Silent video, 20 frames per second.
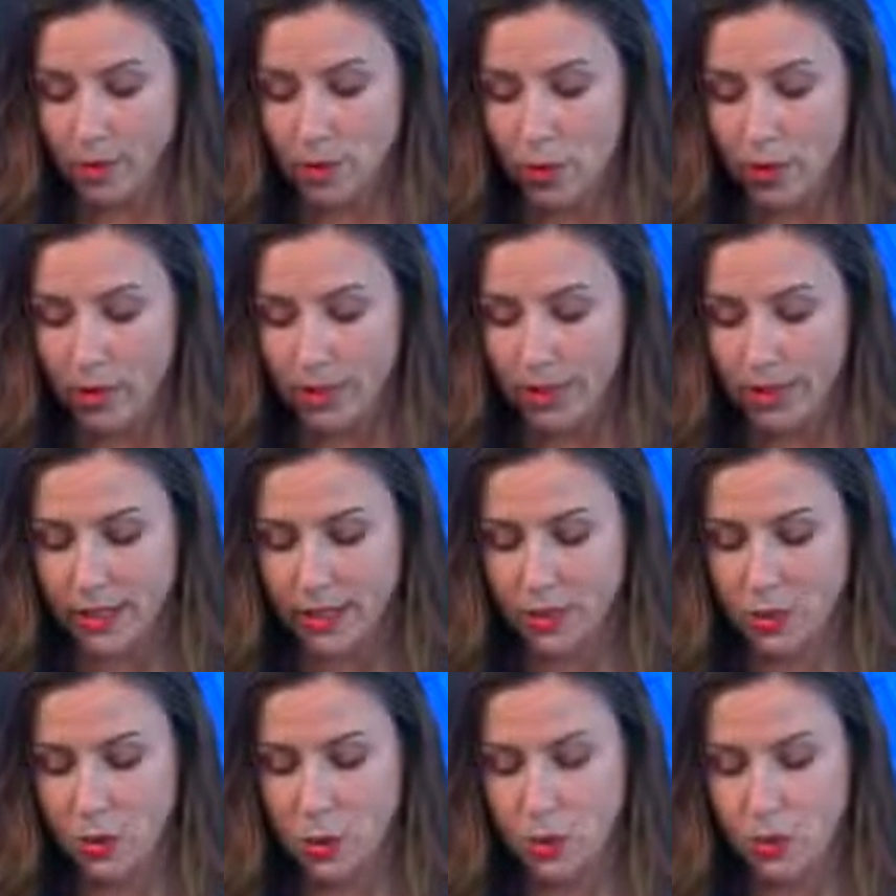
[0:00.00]

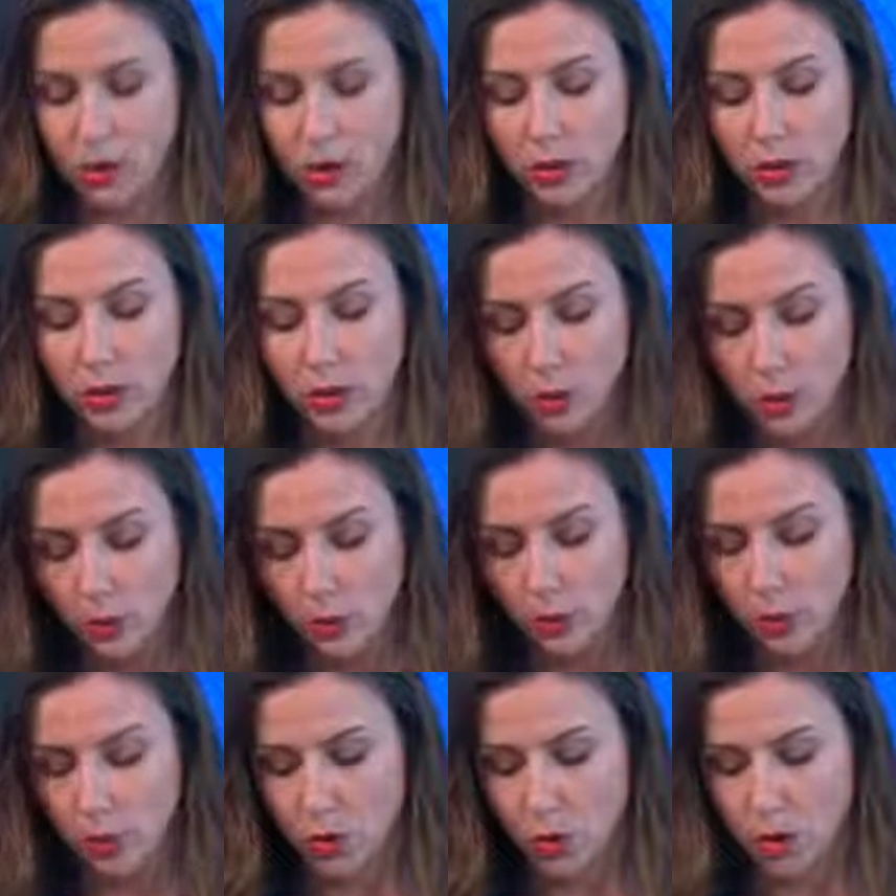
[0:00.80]
loyalists who
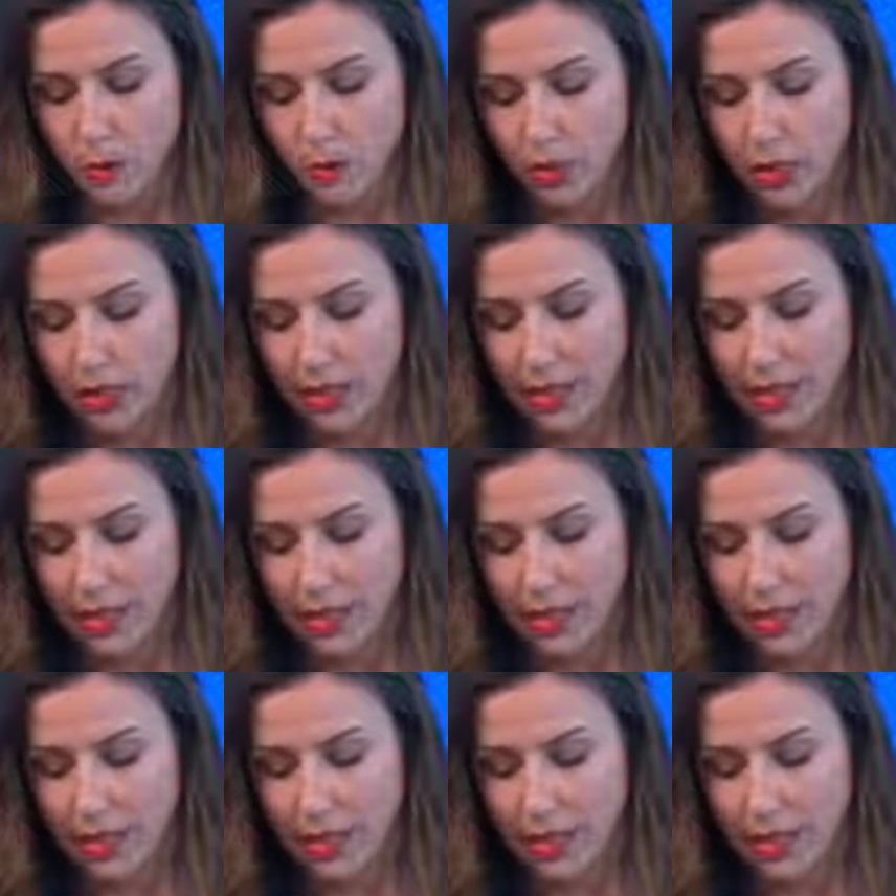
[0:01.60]
deluged media